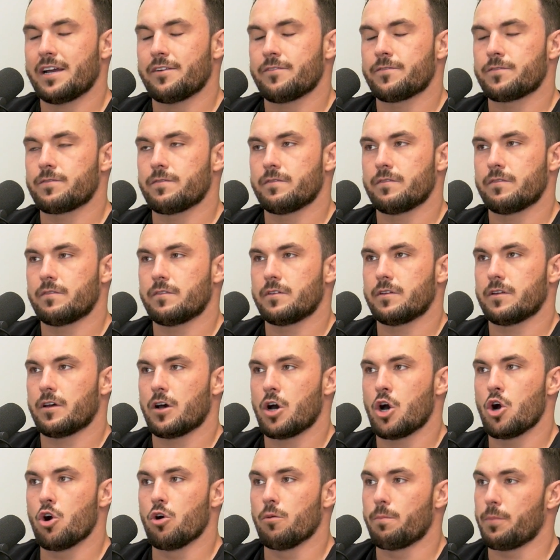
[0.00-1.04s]
have
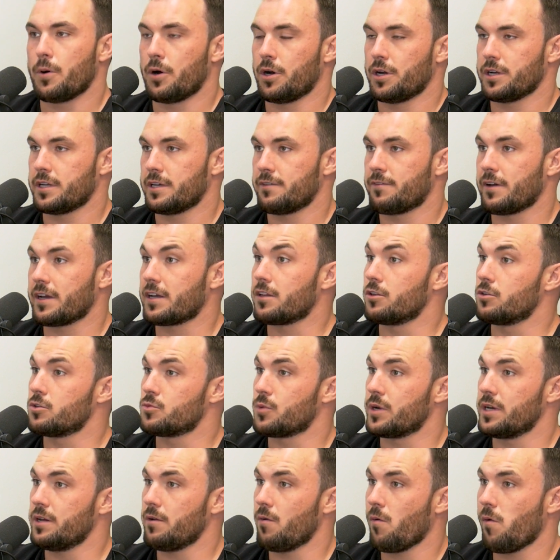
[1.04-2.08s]
hope on if I can
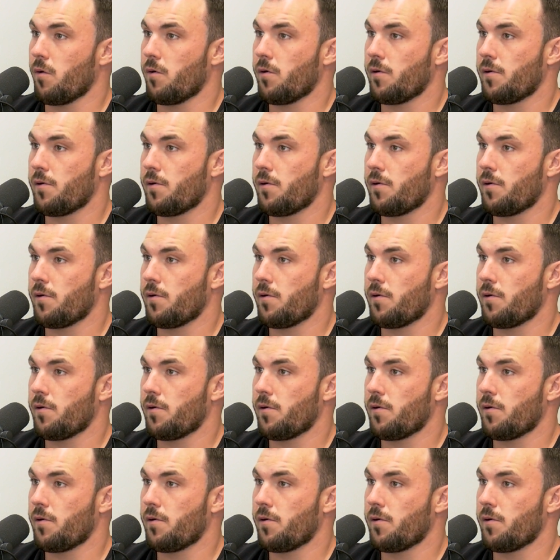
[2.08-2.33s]
lose weight?